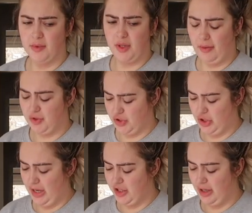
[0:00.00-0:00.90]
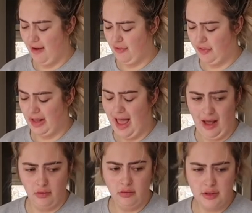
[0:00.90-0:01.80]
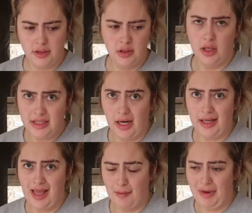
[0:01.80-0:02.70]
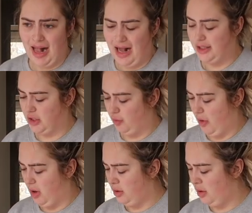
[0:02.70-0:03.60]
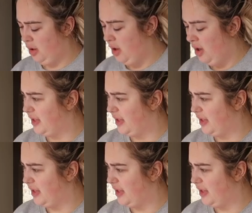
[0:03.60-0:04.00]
so I'm just changing everything else until I can get my hands on one.